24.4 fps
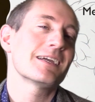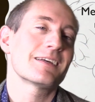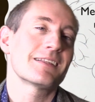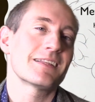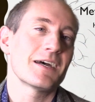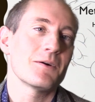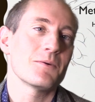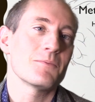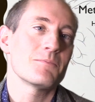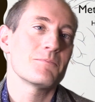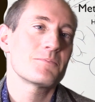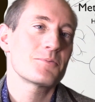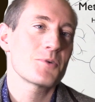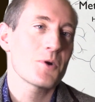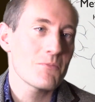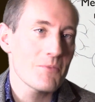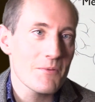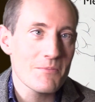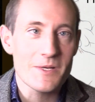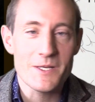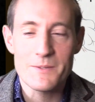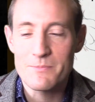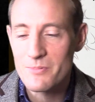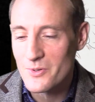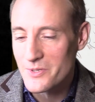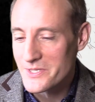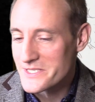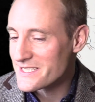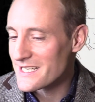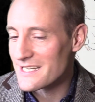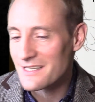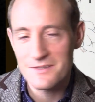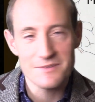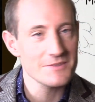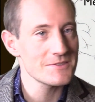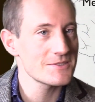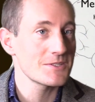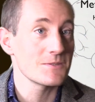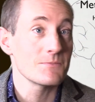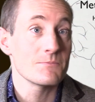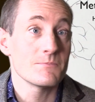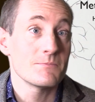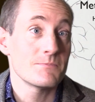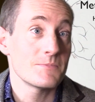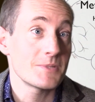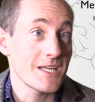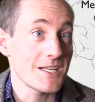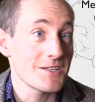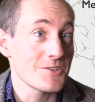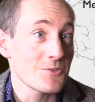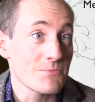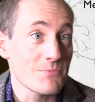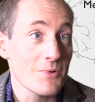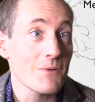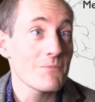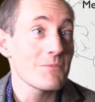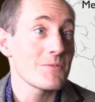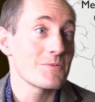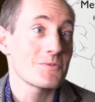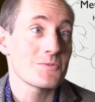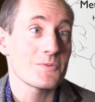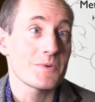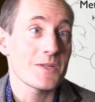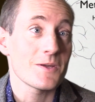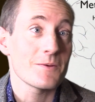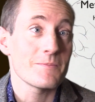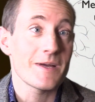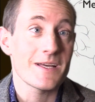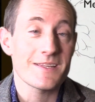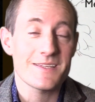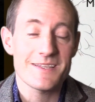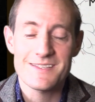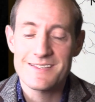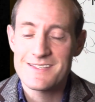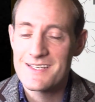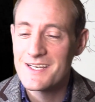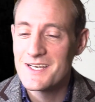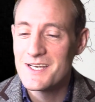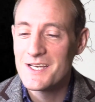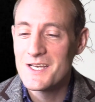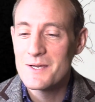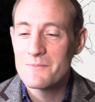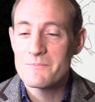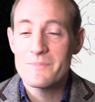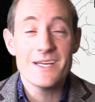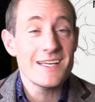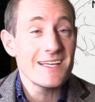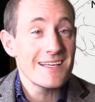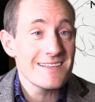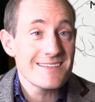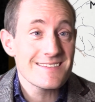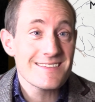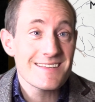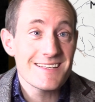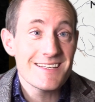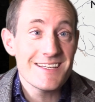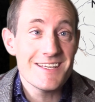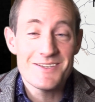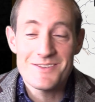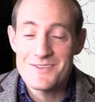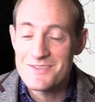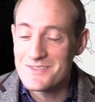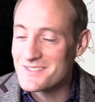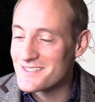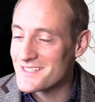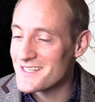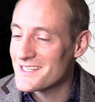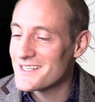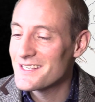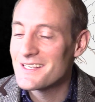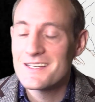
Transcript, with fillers: and they'll probably point out some potential problems with your method. But here's the news